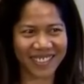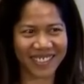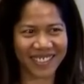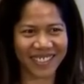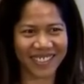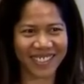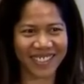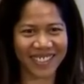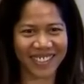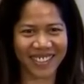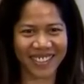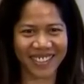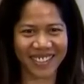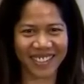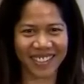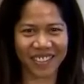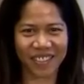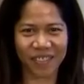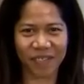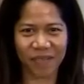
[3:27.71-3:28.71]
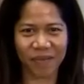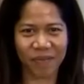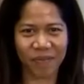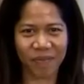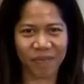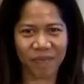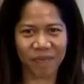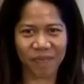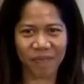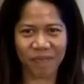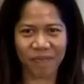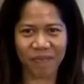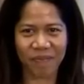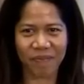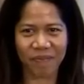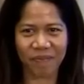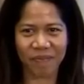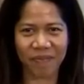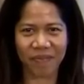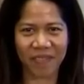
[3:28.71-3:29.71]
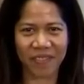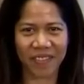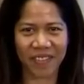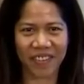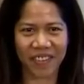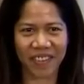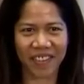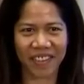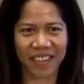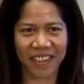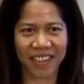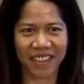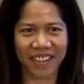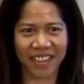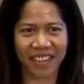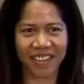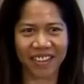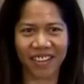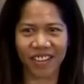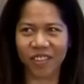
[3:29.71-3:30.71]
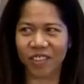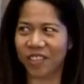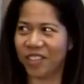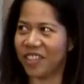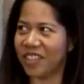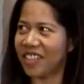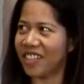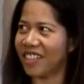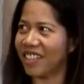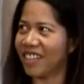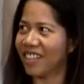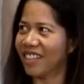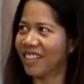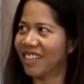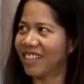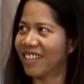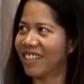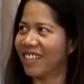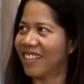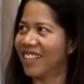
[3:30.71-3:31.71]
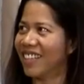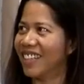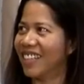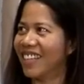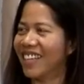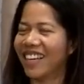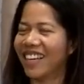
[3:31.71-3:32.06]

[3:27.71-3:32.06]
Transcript: [no speech]